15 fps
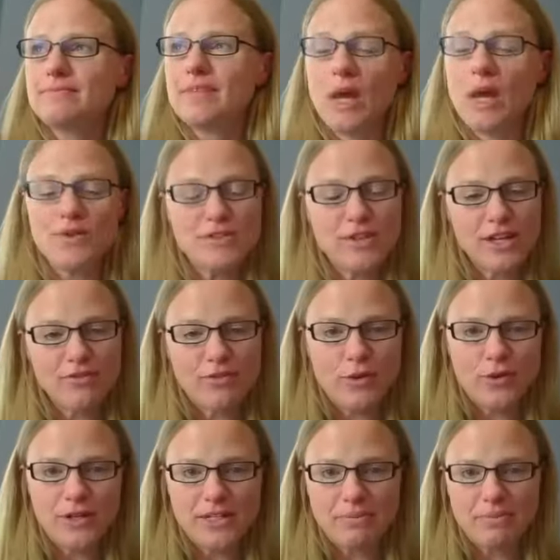I was looking
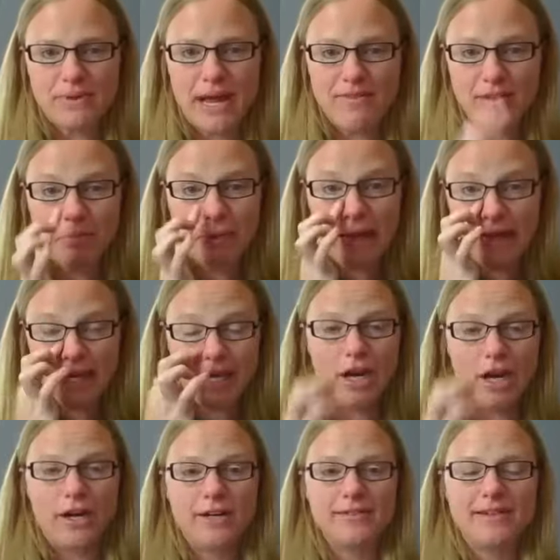forward to having black
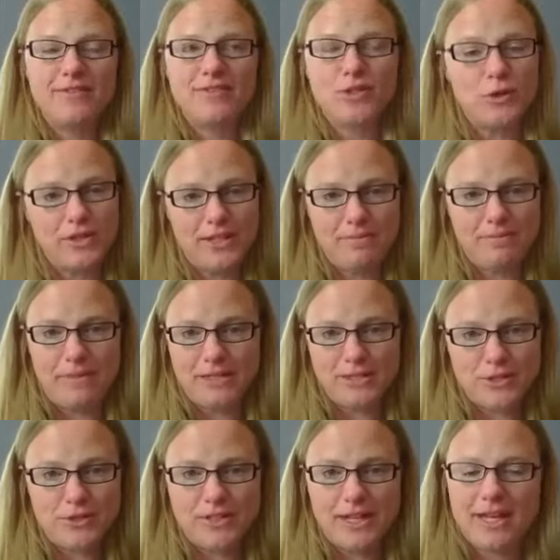yarn. They told the I
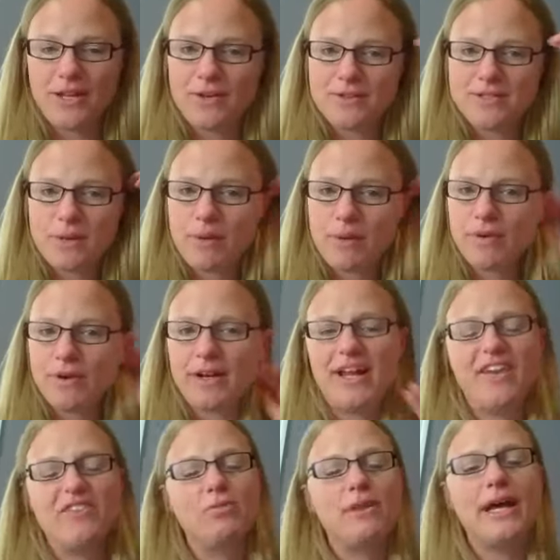told the kiddos that we were going
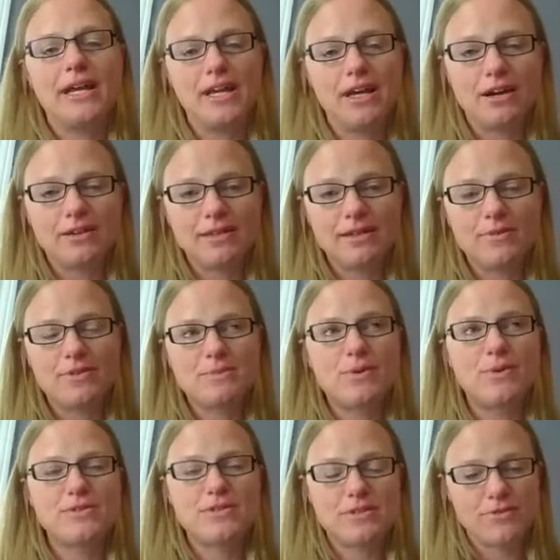to have black yarn that was
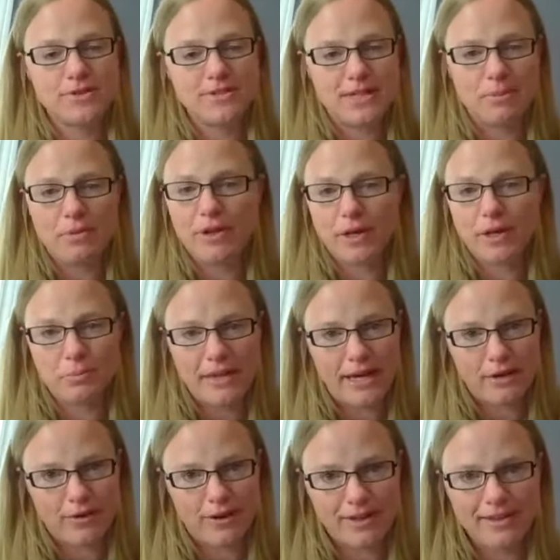supposed to resemble our black
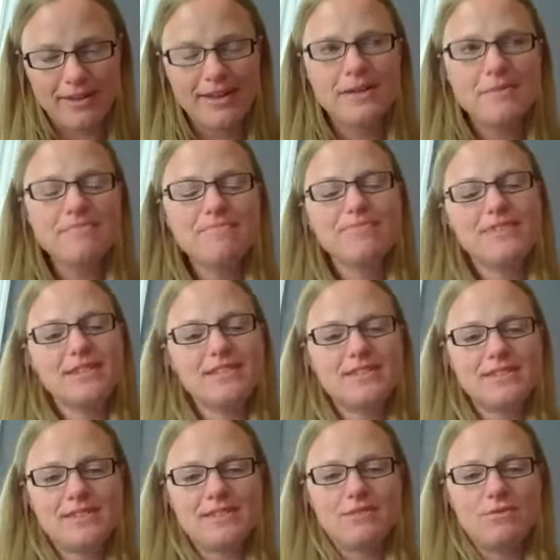rug
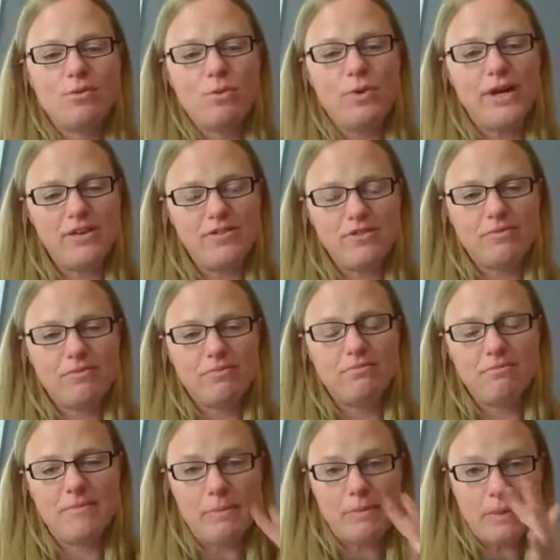to weave
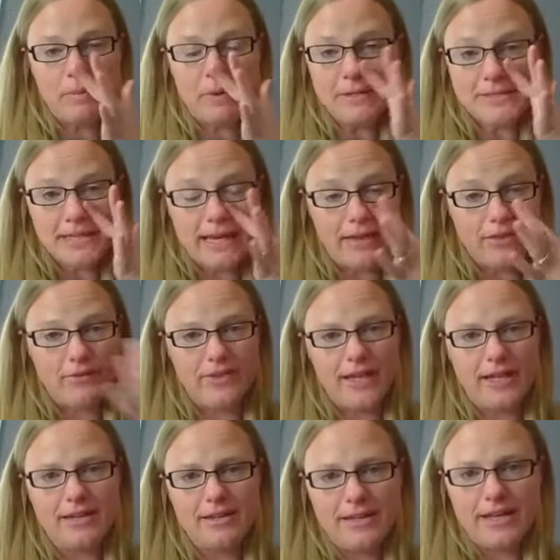memory books together at
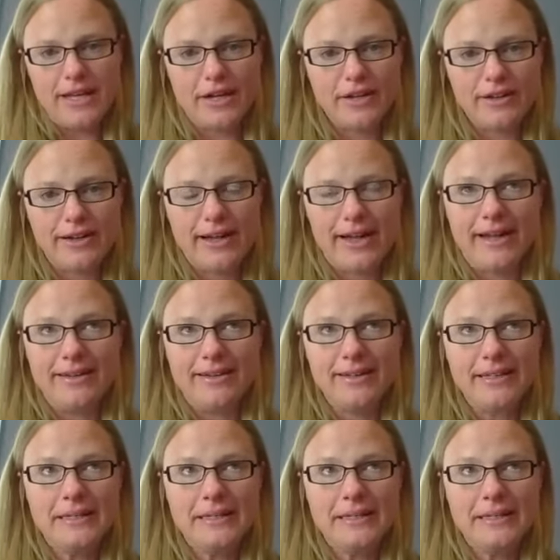the end of the year. And